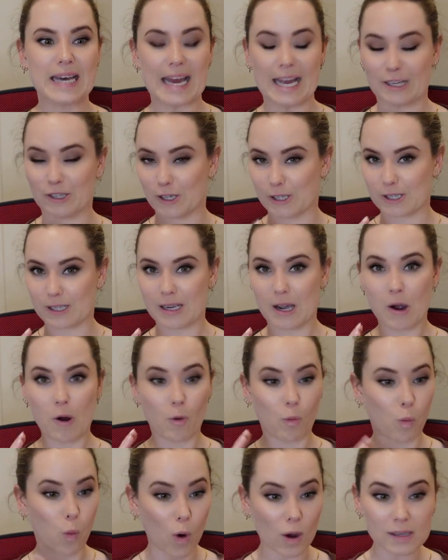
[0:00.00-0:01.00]
it just
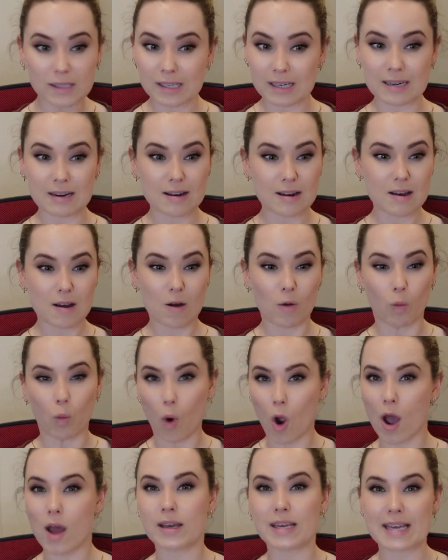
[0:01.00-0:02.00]
wasn't
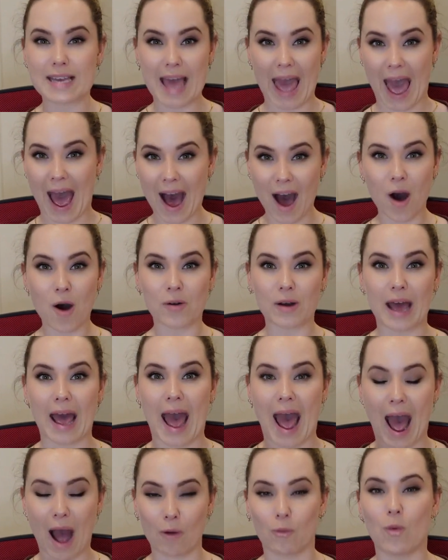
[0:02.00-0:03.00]
working out
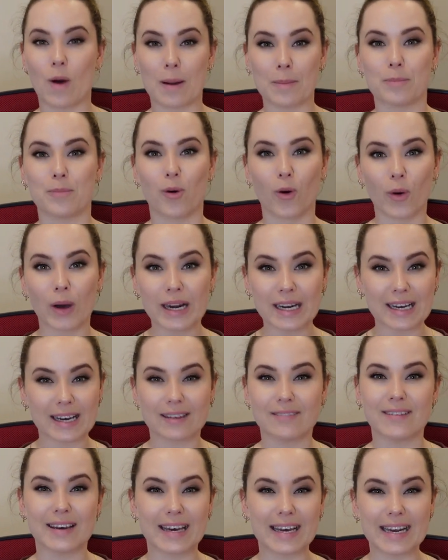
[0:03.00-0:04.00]
at one point
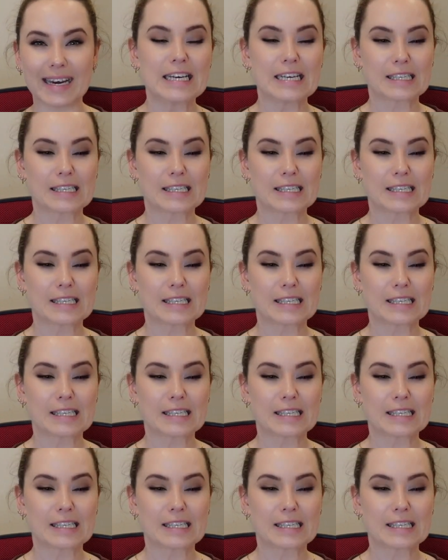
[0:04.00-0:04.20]
of it.